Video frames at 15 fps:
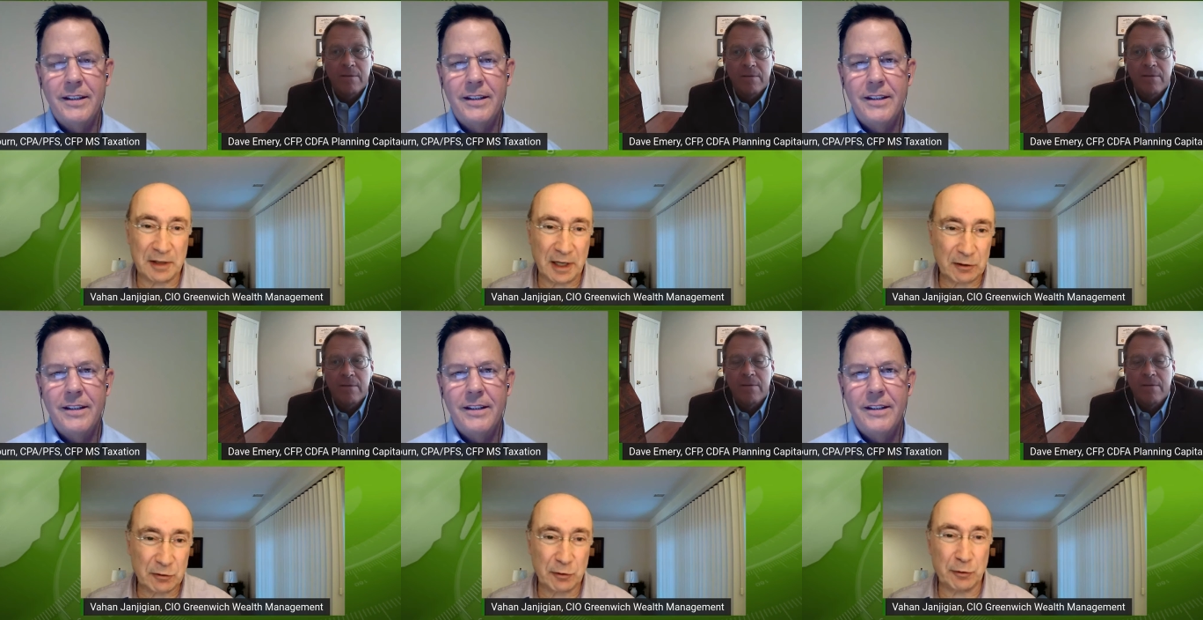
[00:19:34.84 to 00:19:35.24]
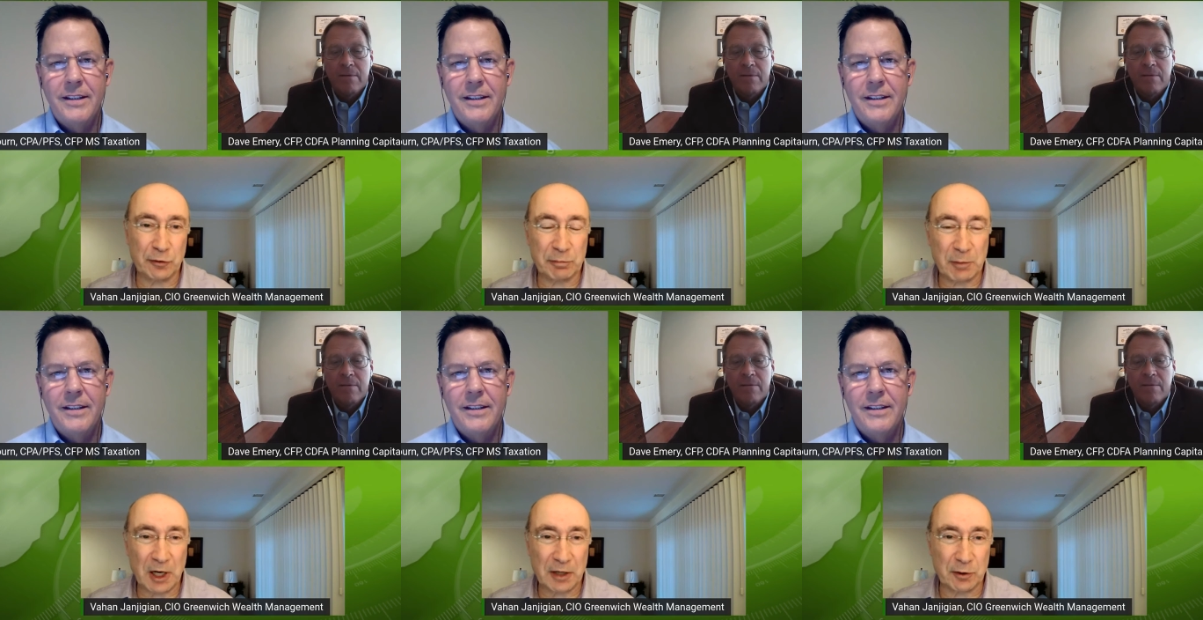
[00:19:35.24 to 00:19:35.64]
Speaker 1: next
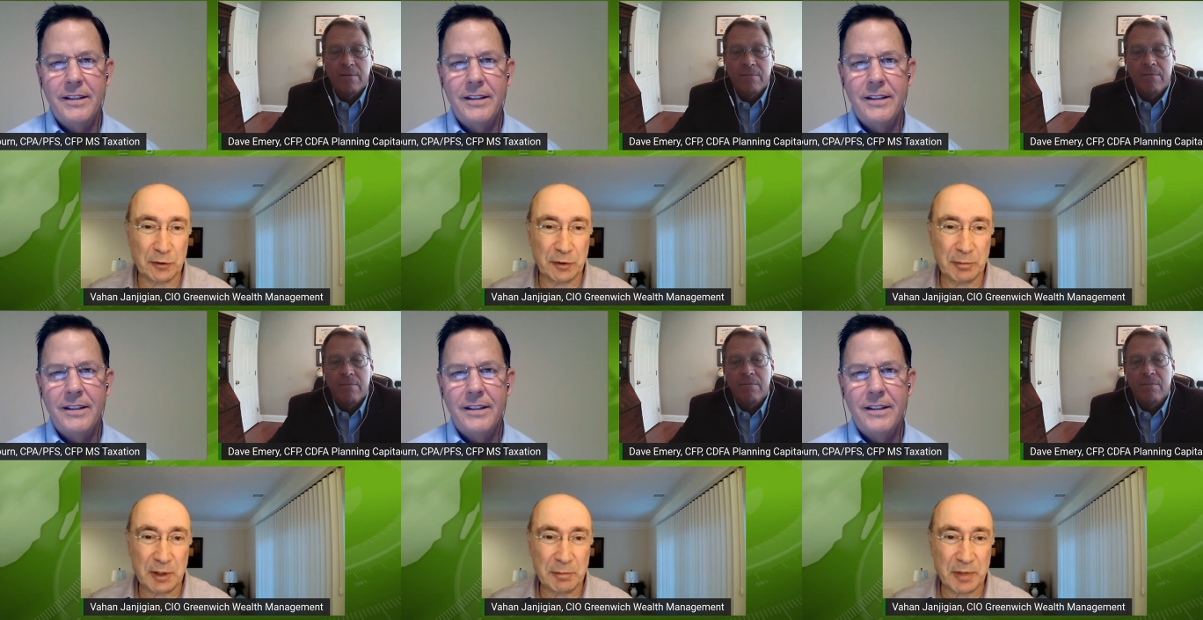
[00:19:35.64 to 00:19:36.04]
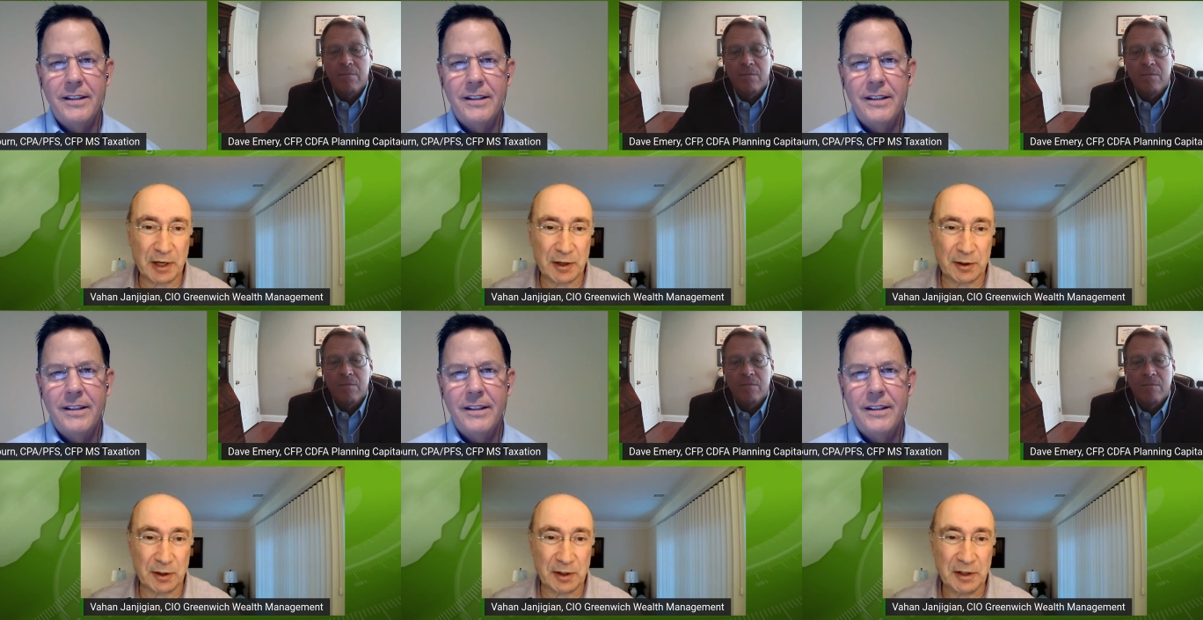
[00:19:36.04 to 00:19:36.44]
year's model to be
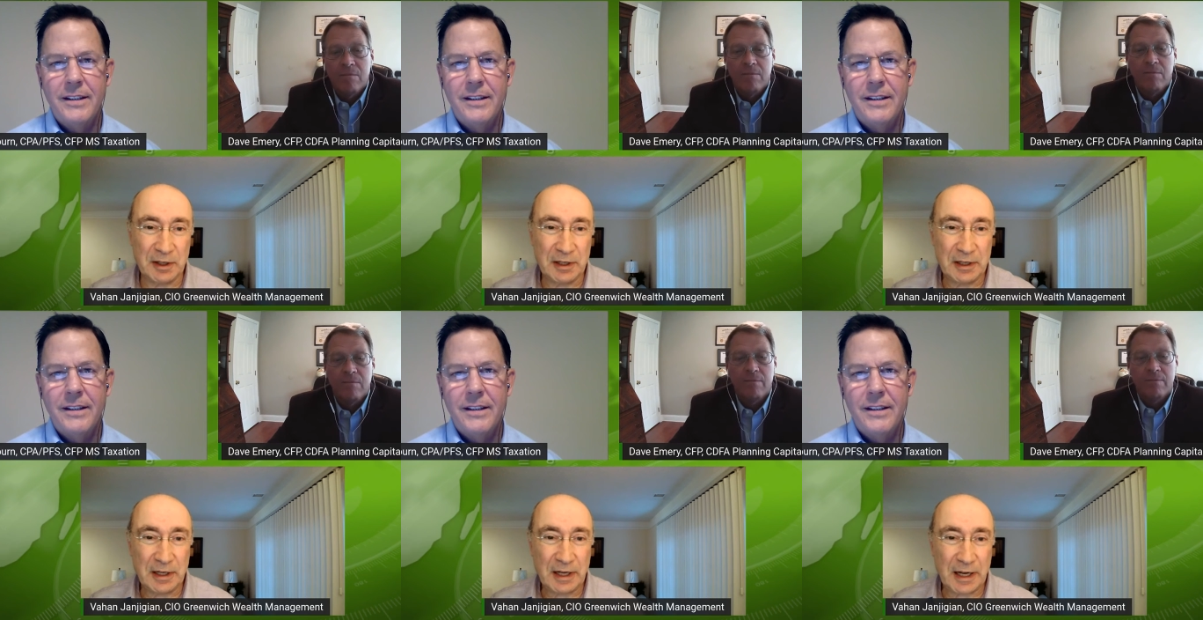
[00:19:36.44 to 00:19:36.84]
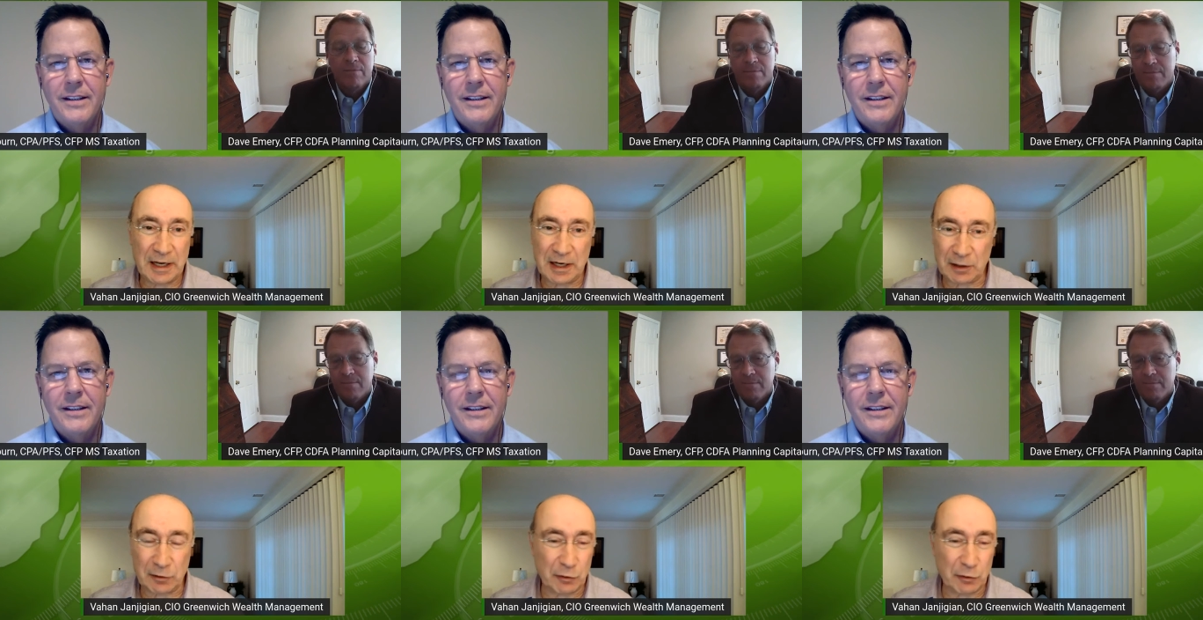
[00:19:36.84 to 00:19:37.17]
better and at